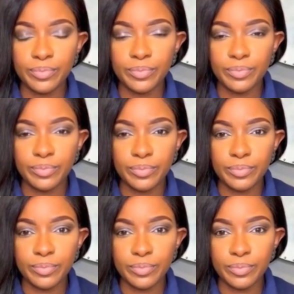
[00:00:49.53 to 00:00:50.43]

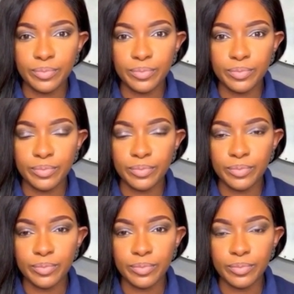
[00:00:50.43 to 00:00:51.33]

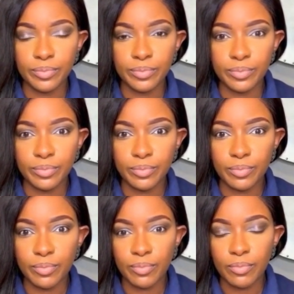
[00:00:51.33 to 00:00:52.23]

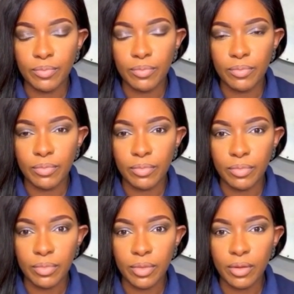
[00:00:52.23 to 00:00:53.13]

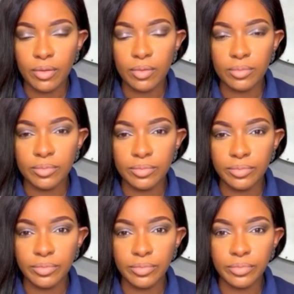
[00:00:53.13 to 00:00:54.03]

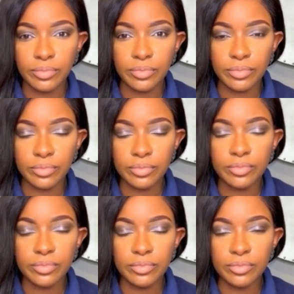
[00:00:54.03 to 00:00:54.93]

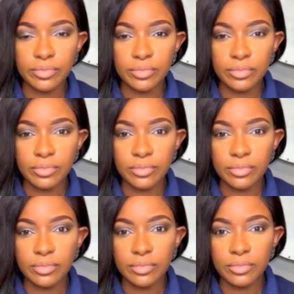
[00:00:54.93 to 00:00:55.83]

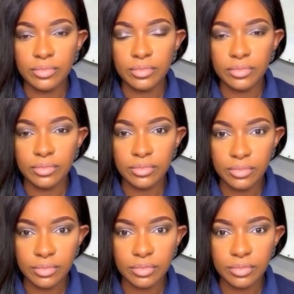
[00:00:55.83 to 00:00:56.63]
(silent)